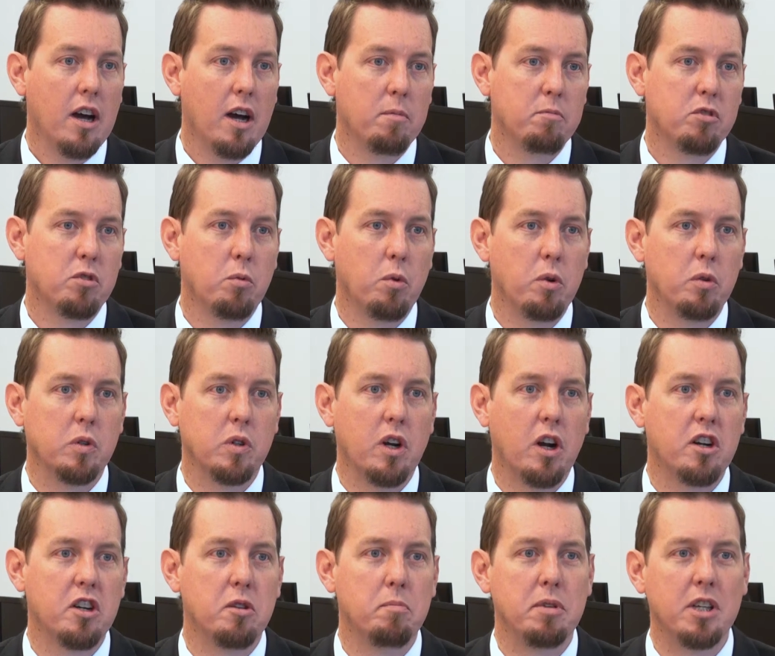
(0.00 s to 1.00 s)
So we were
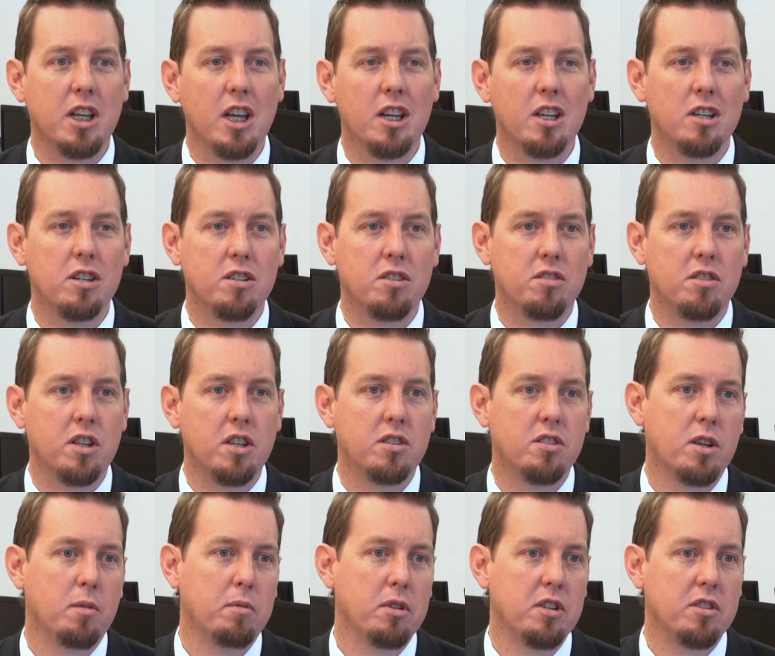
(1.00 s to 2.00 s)
already beginning to see
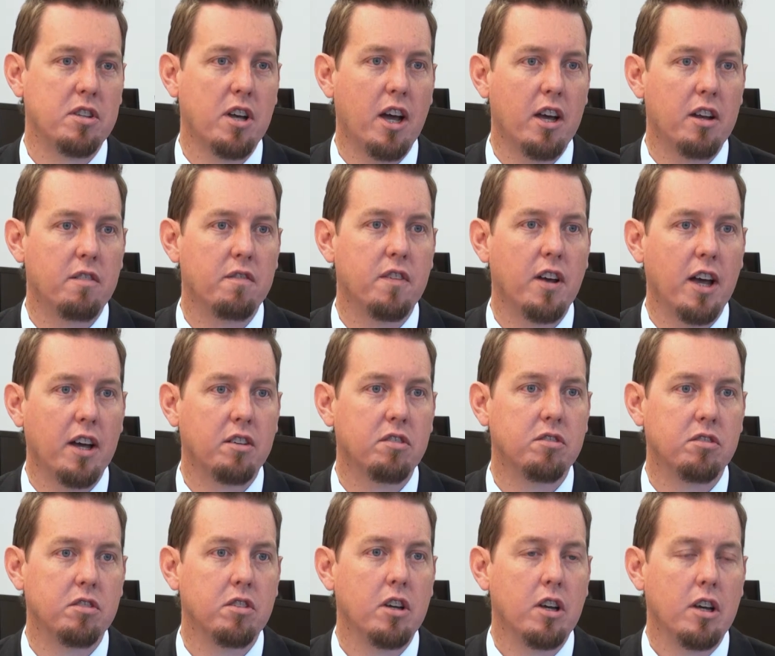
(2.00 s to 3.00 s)
some of the side
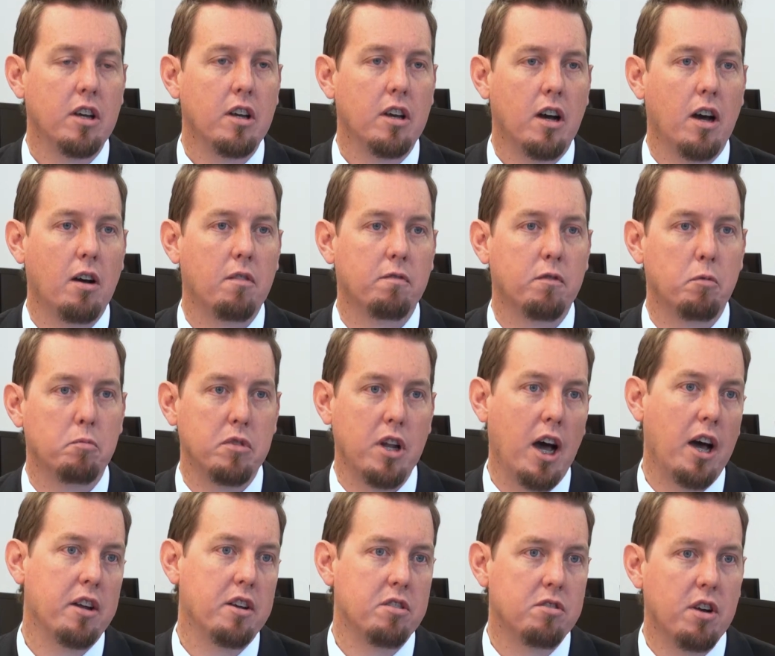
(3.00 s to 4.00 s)
effects from
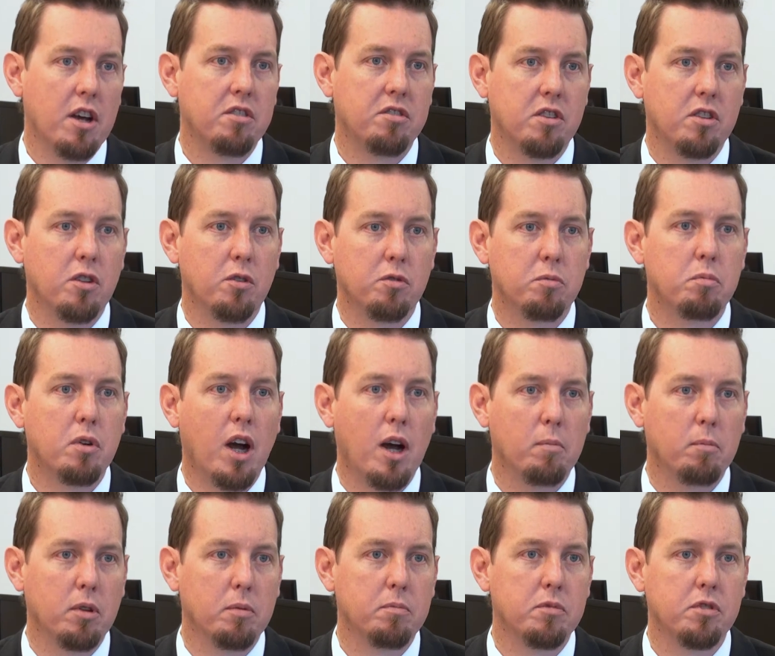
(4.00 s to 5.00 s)
not addressing those
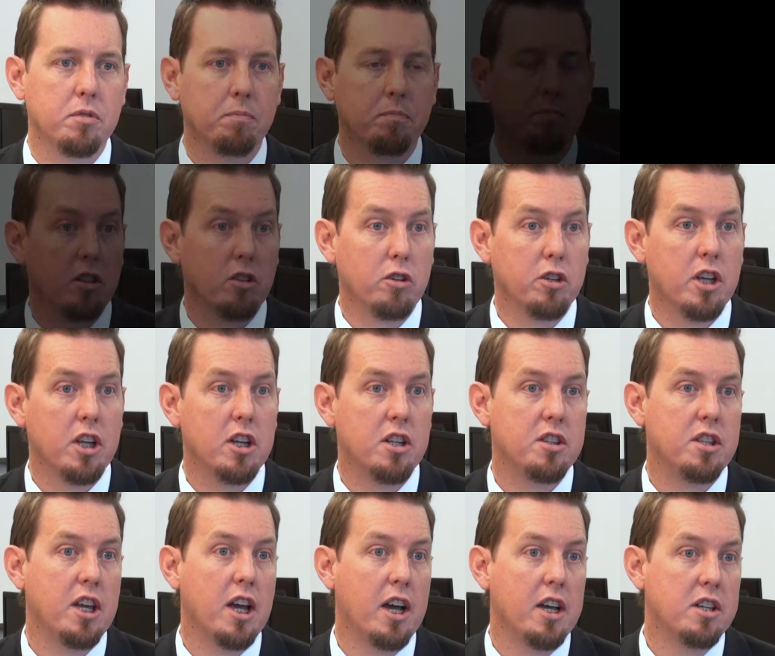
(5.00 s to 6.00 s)
problems. And looking
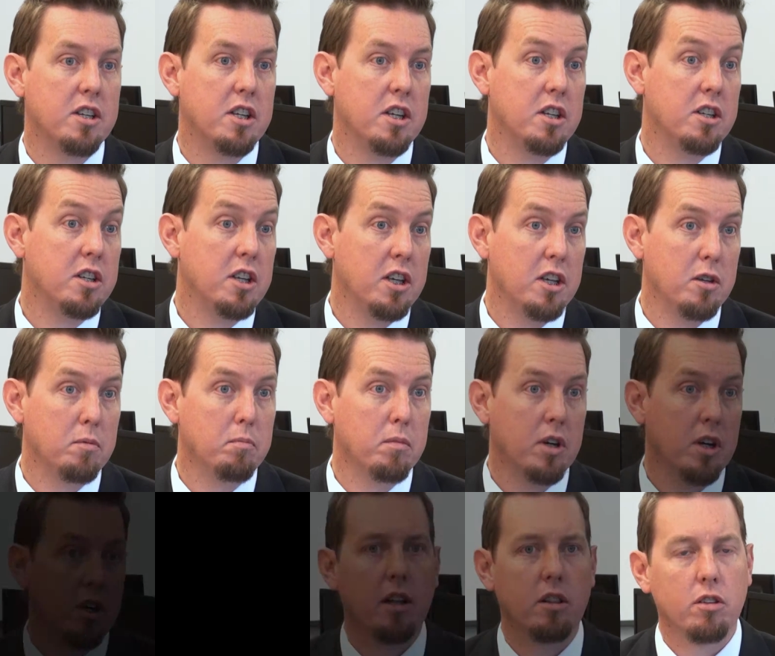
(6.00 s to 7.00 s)
at the IT team,
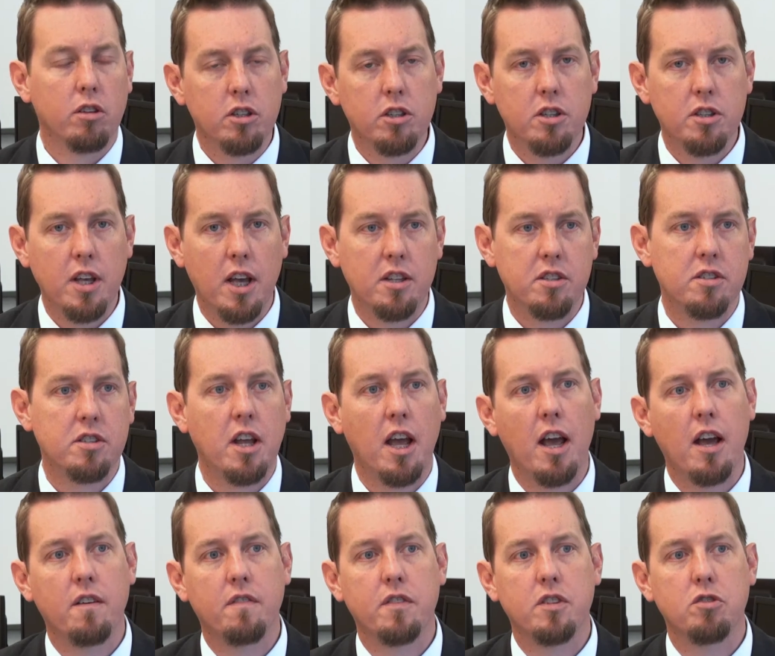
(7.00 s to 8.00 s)
I looked at that
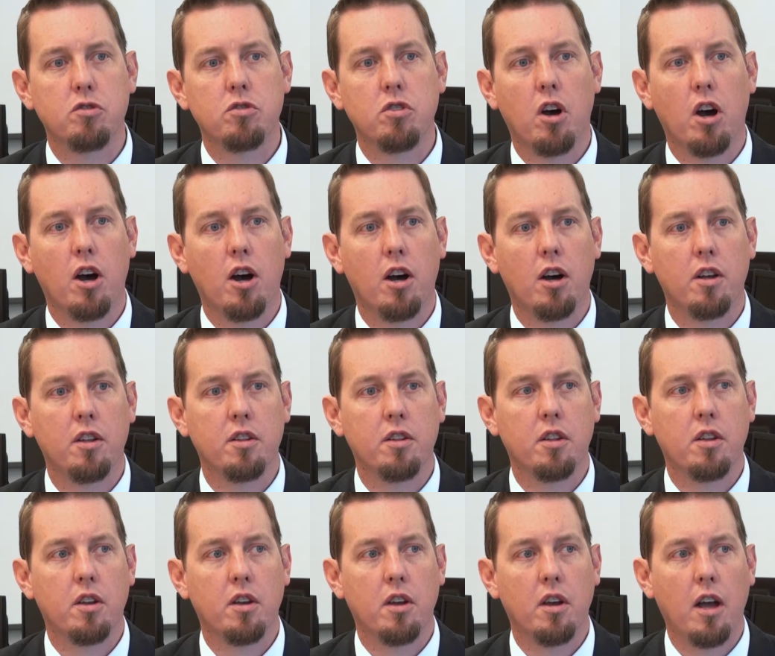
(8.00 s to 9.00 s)
staff and saw
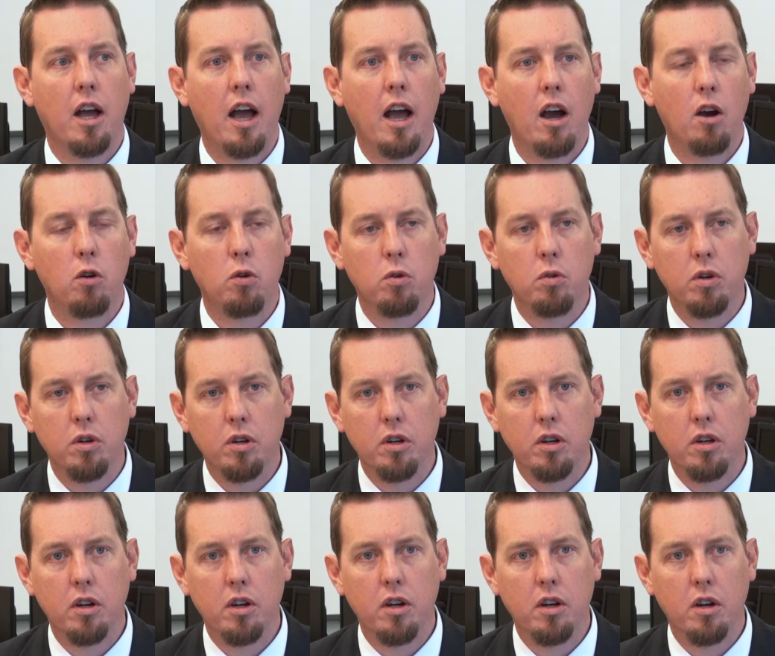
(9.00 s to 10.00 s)
how
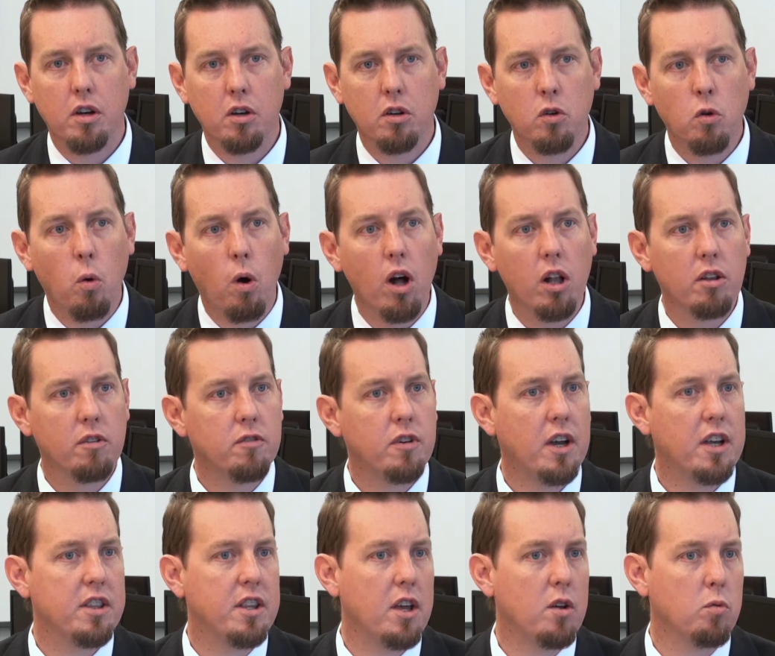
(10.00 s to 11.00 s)

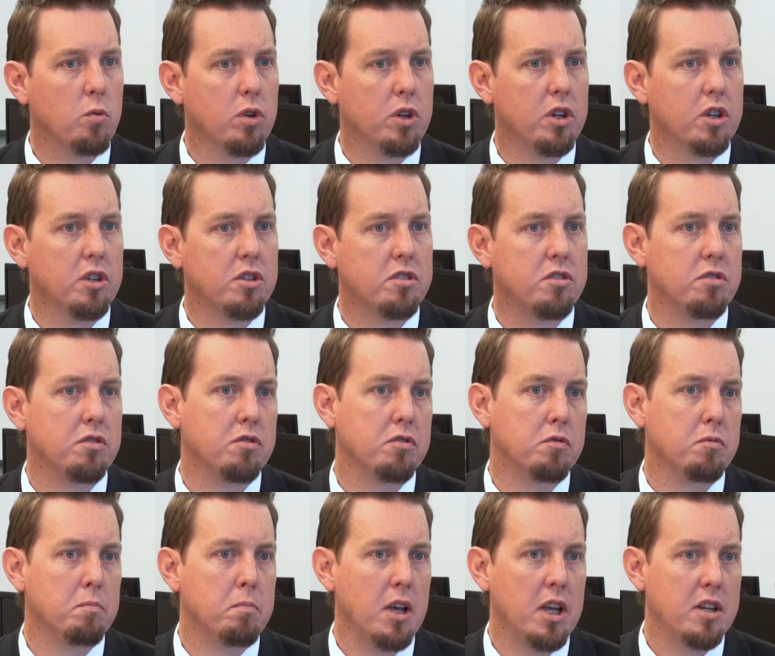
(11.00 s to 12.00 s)
qualified they were
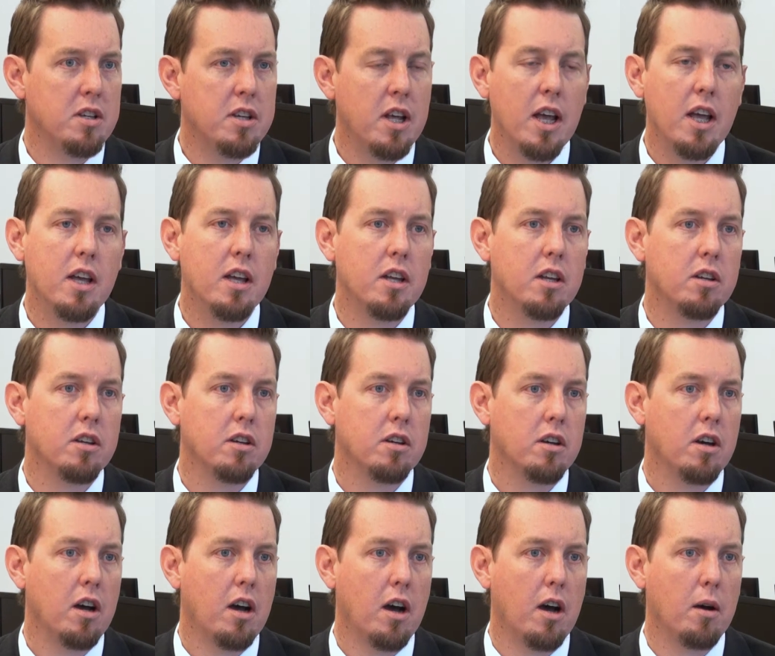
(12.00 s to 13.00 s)
to maintain
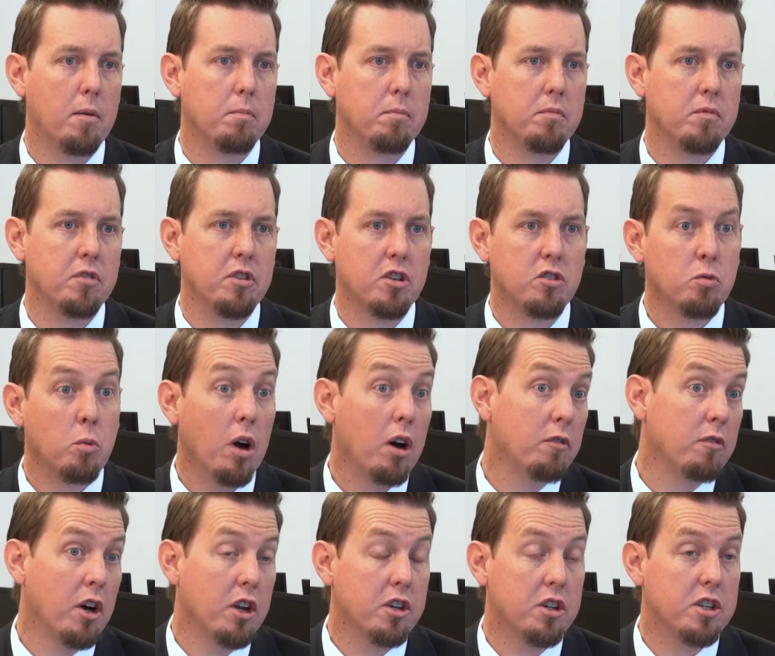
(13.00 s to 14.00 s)
the
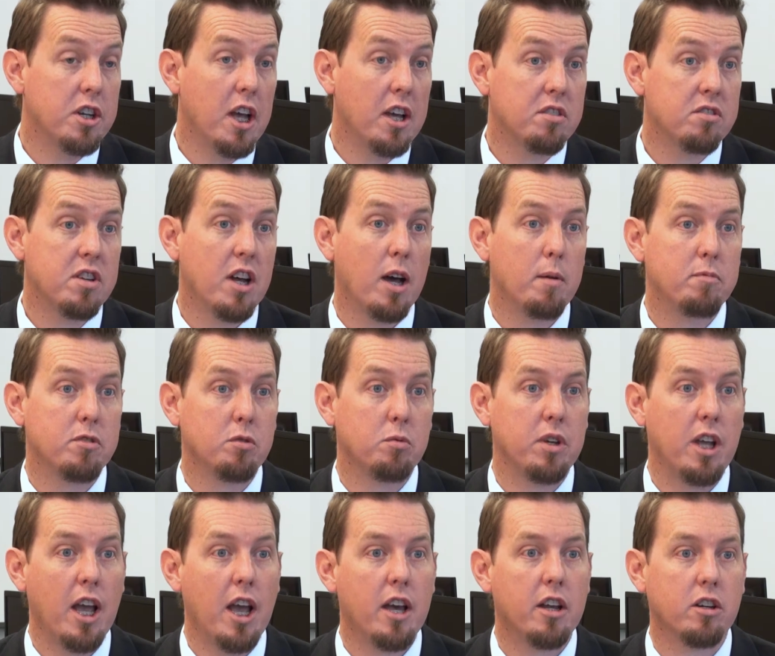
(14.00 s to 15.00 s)
1,200 desktops that
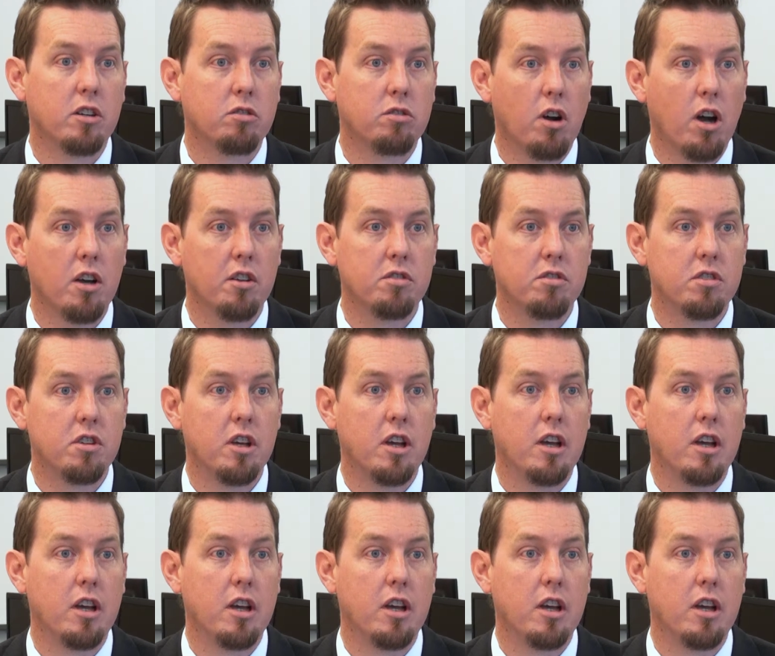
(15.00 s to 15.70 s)
we had across